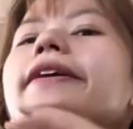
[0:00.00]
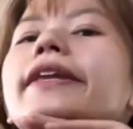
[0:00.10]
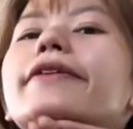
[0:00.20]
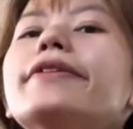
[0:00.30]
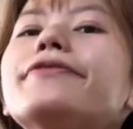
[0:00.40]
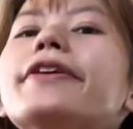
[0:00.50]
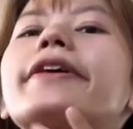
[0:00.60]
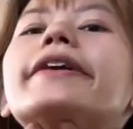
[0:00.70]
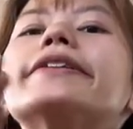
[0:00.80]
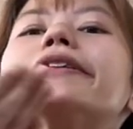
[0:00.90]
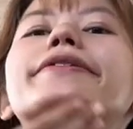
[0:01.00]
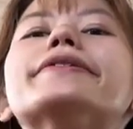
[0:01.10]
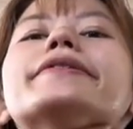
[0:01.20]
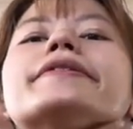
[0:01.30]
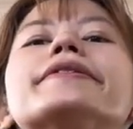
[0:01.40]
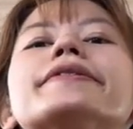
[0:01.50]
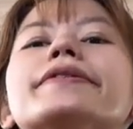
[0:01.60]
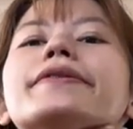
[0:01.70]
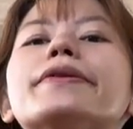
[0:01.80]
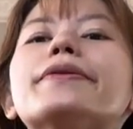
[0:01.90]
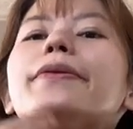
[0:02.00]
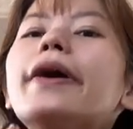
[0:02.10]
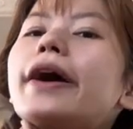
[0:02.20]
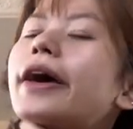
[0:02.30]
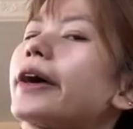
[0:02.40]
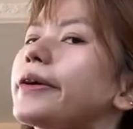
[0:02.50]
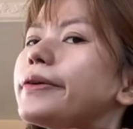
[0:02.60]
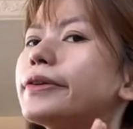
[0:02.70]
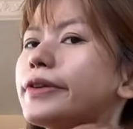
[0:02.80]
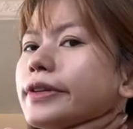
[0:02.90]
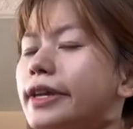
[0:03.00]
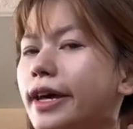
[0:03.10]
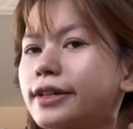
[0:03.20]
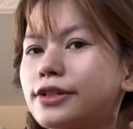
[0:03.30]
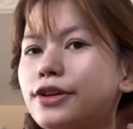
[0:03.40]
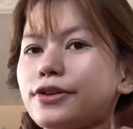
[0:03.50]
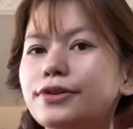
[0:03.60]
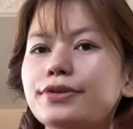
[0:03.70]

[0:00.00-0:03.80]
Never forget to wear on your neck too.